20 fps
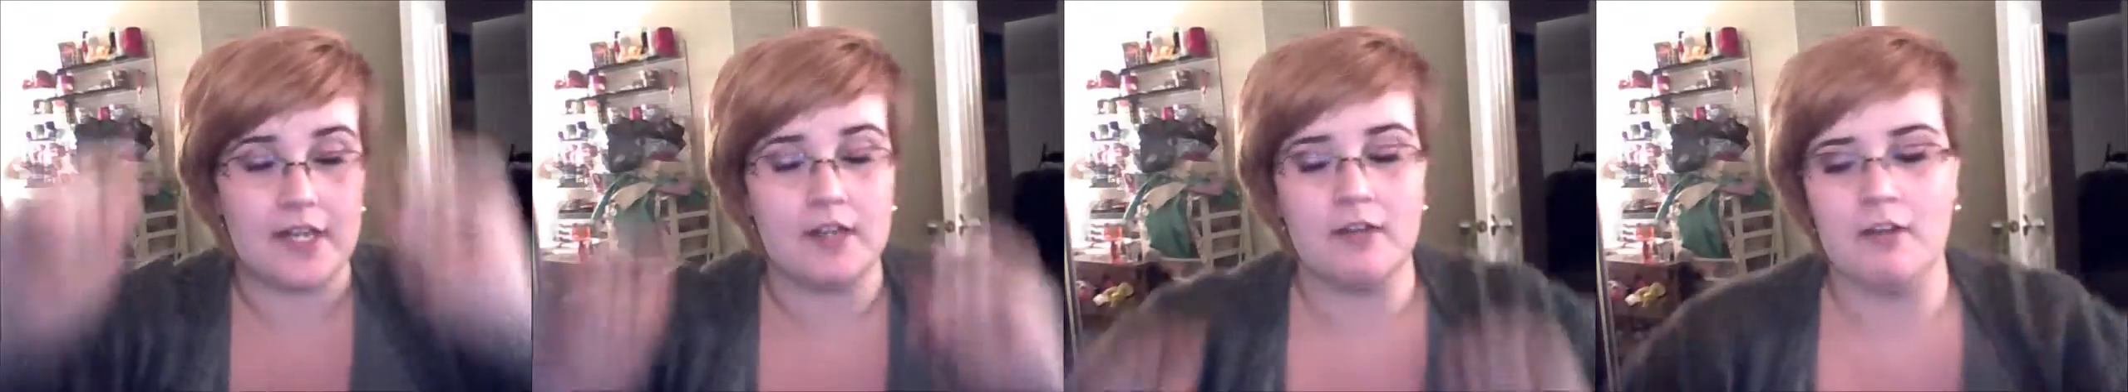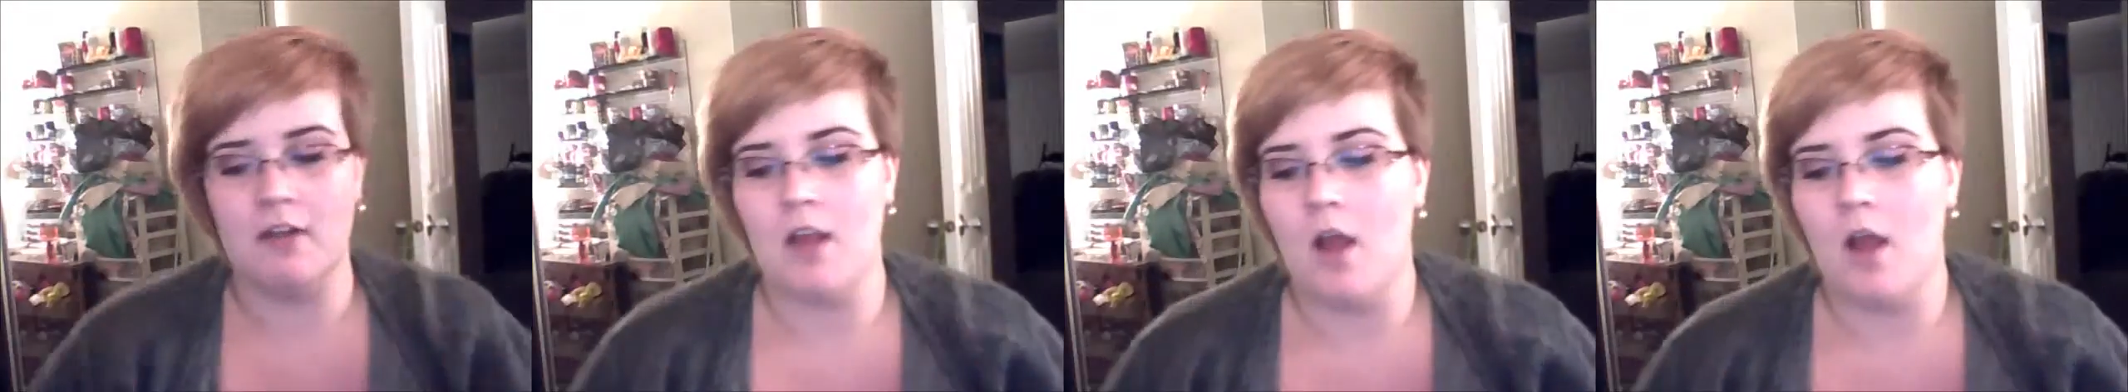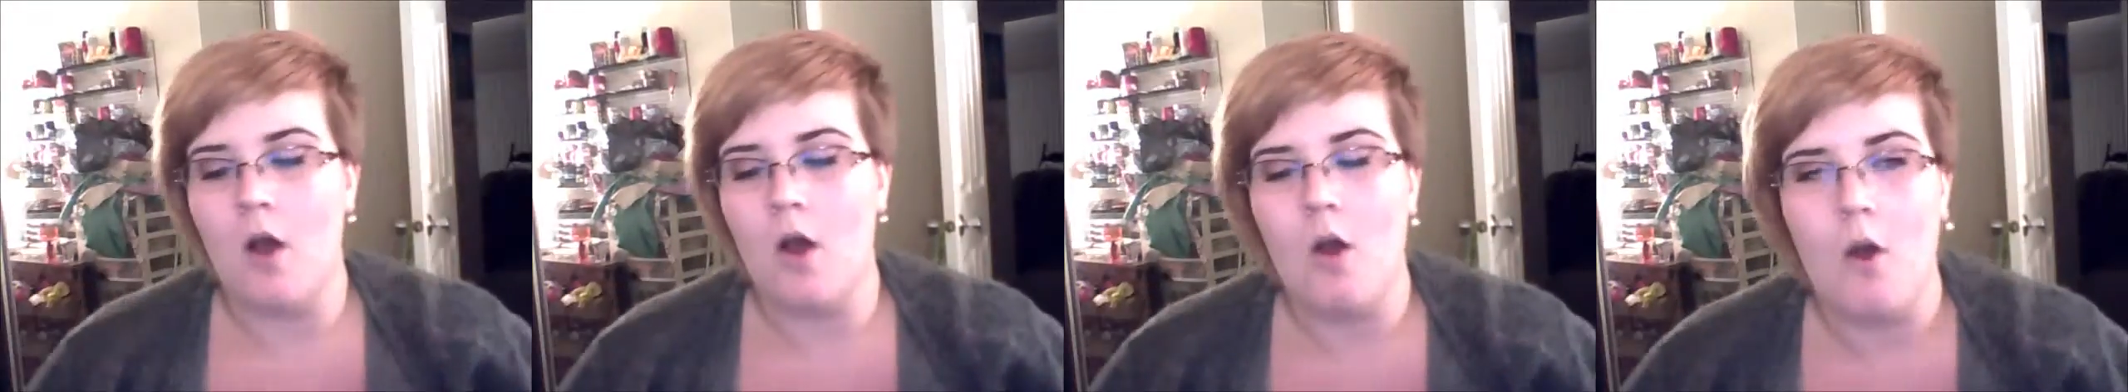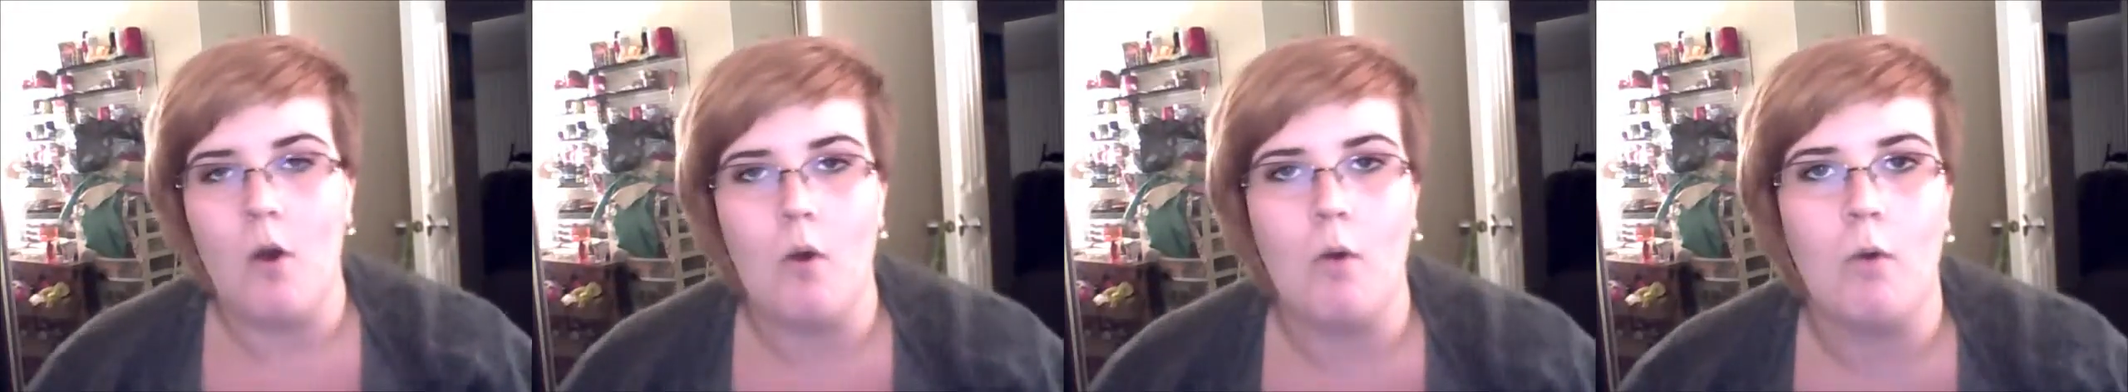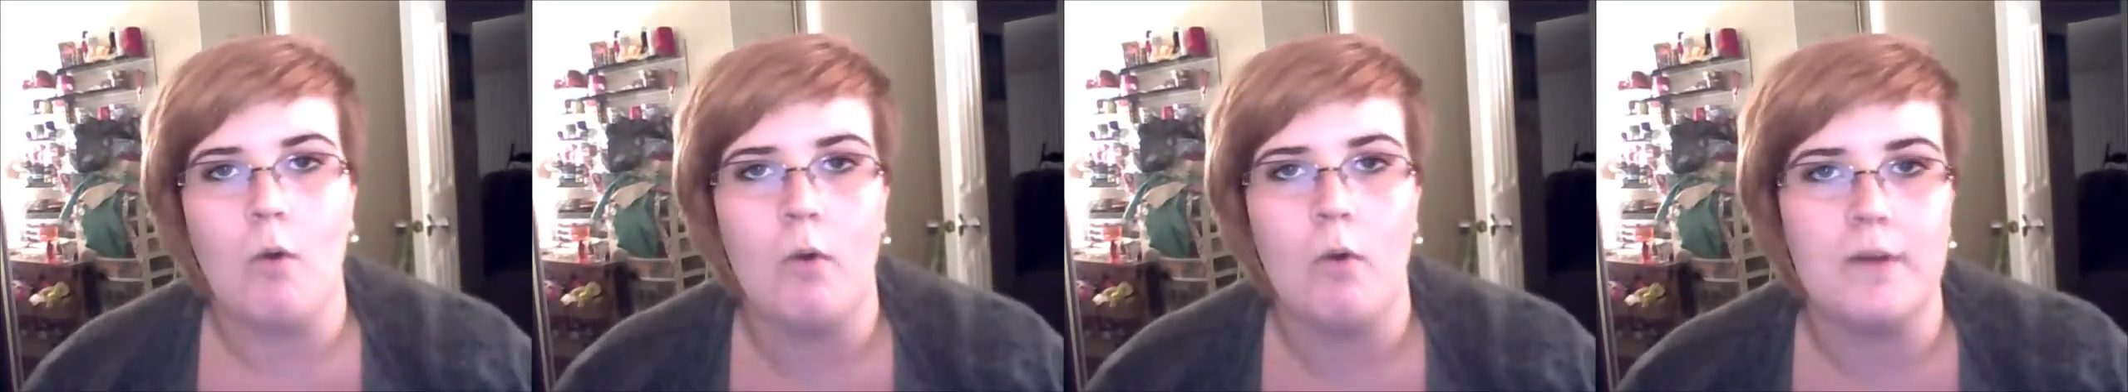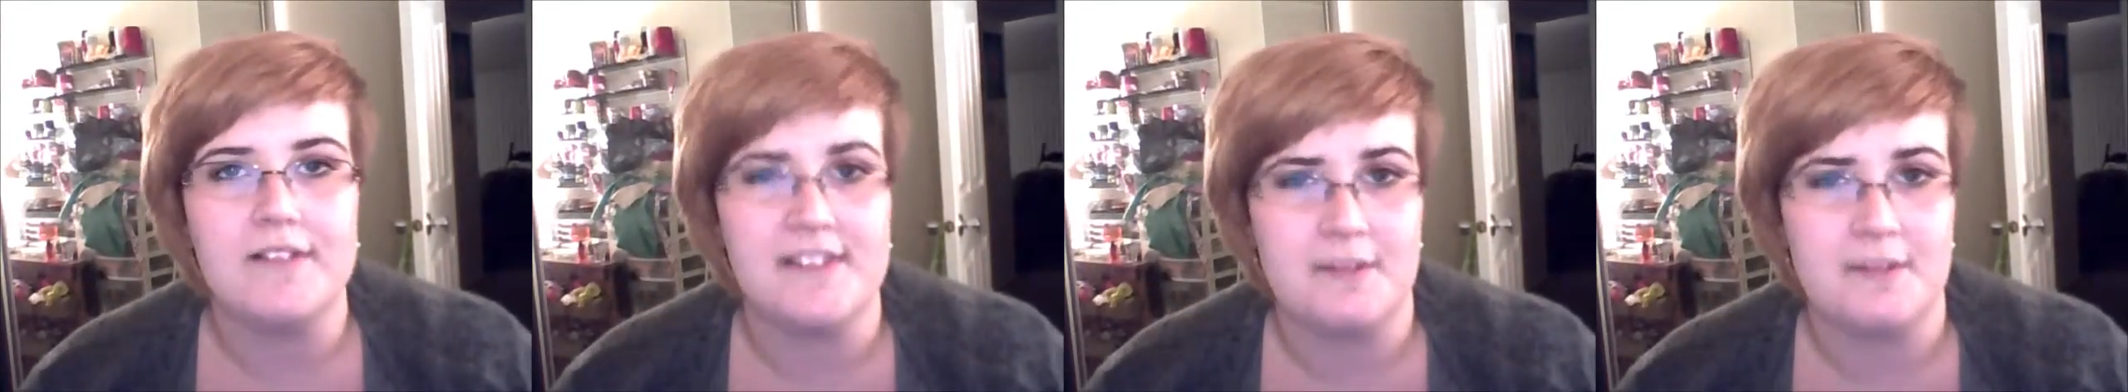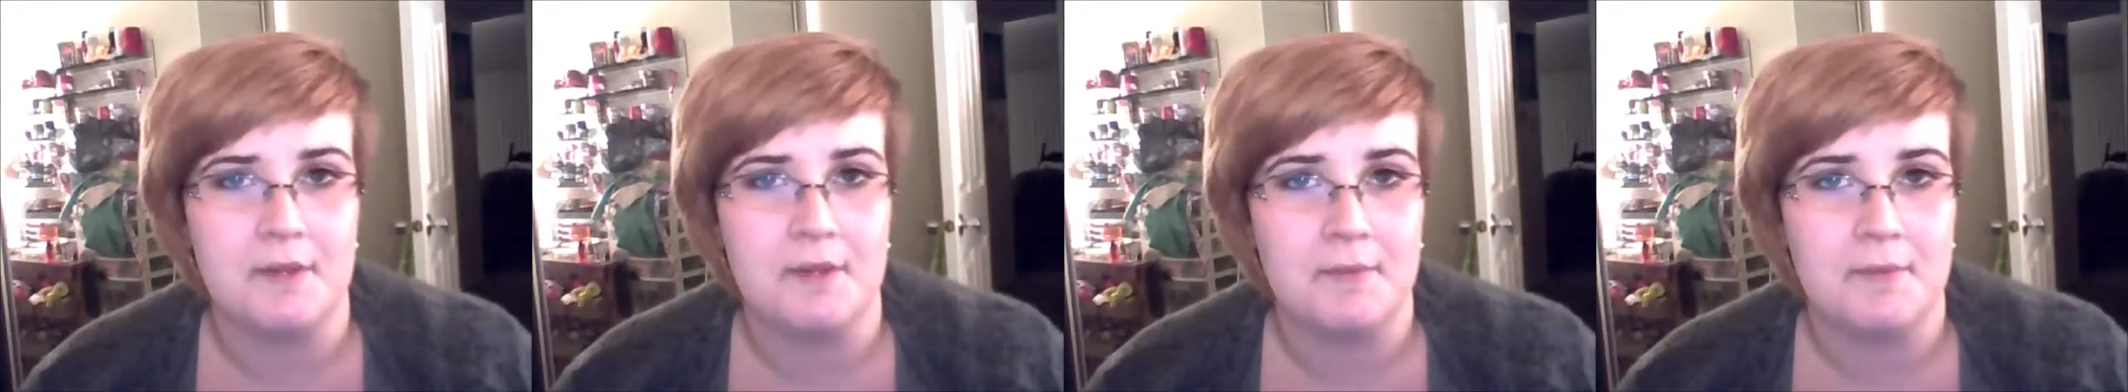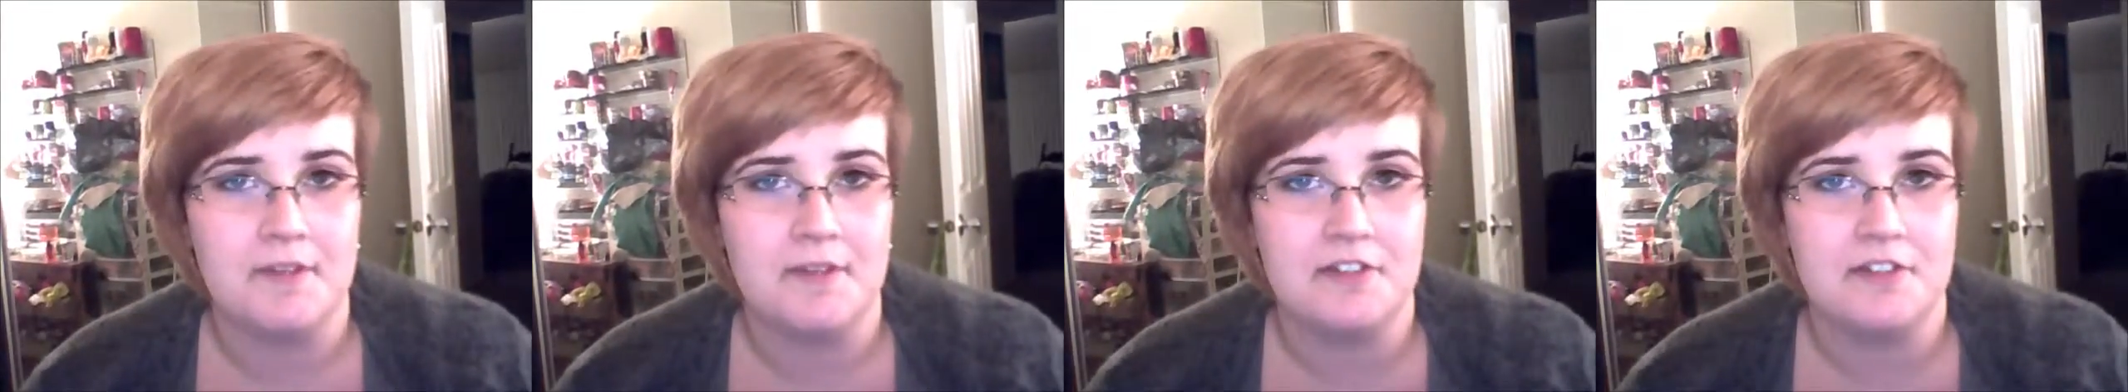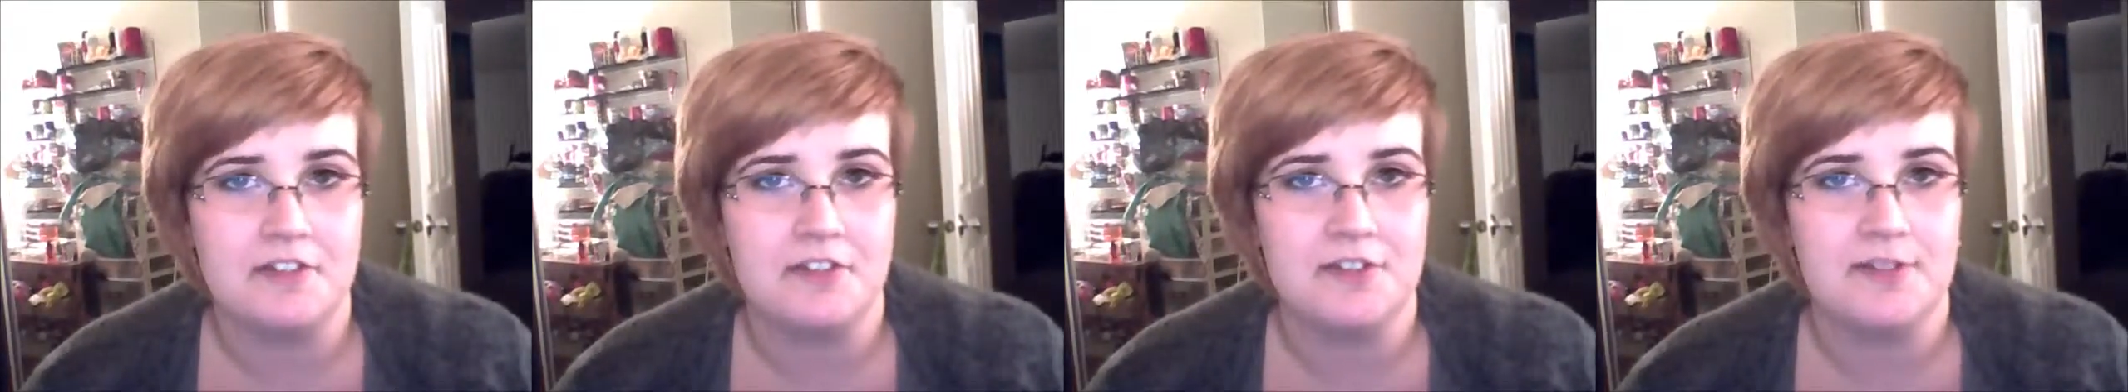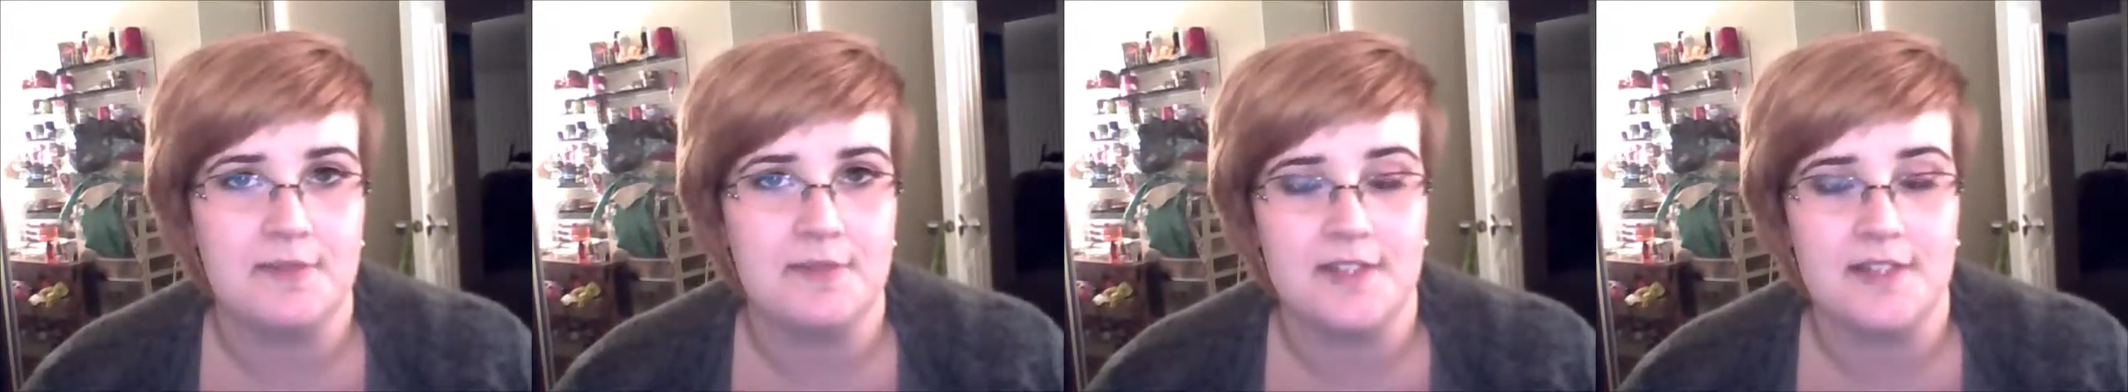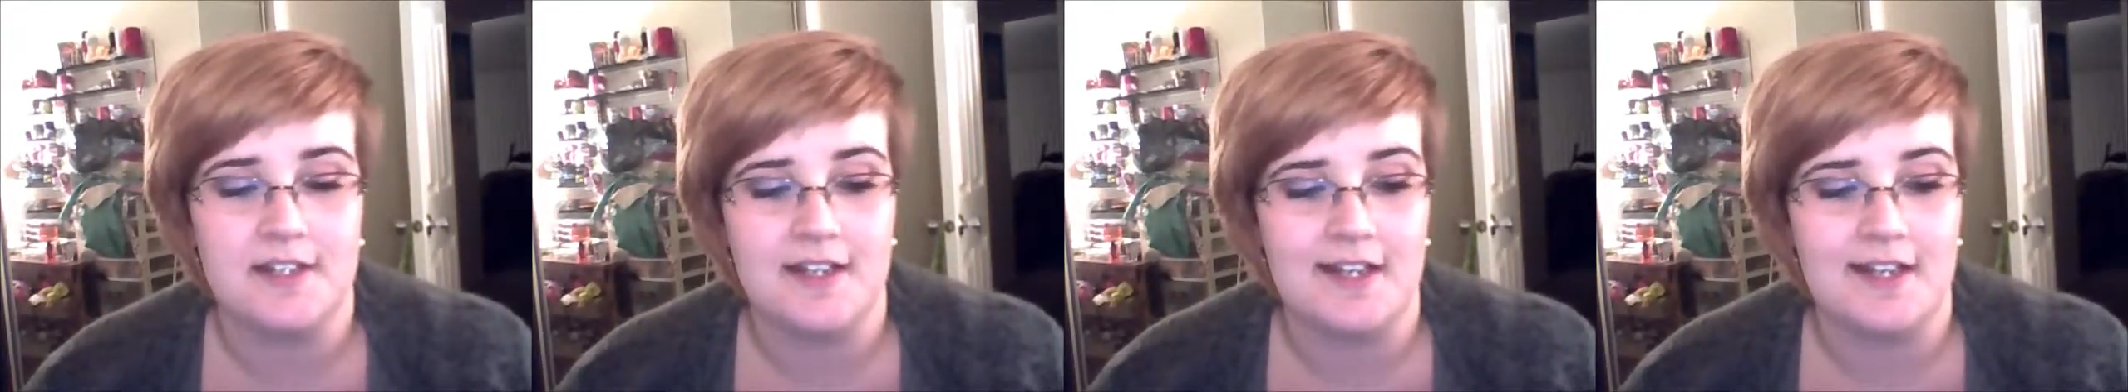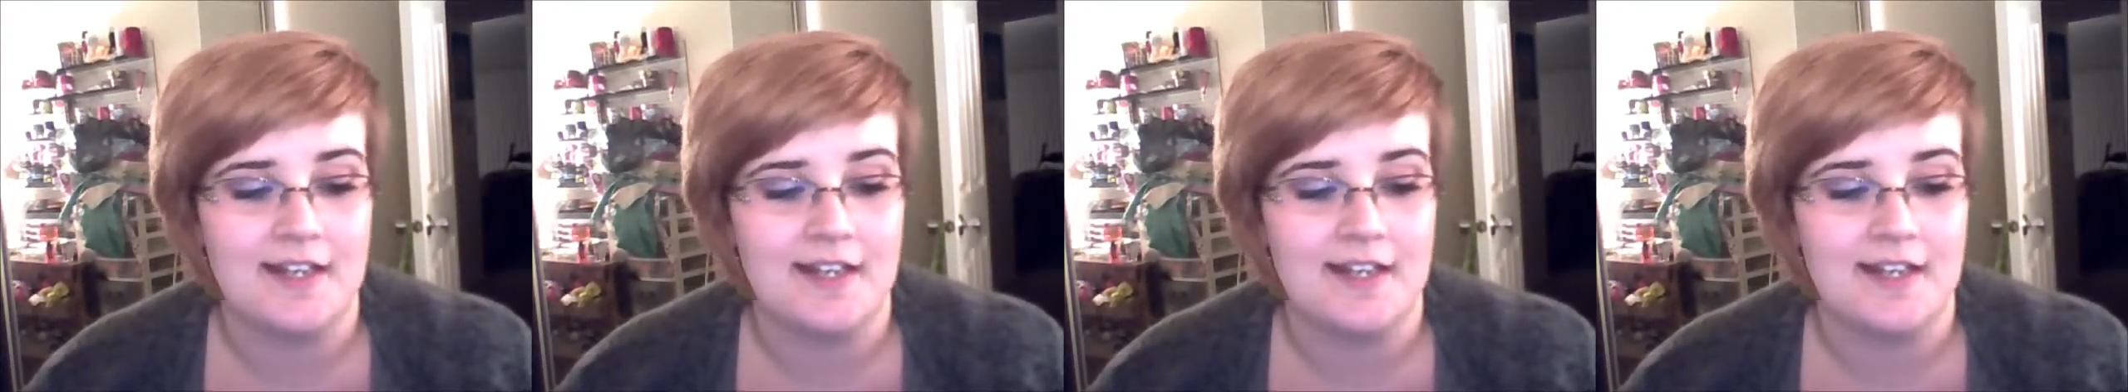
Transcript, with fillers: know, you can just leave a little comment down here,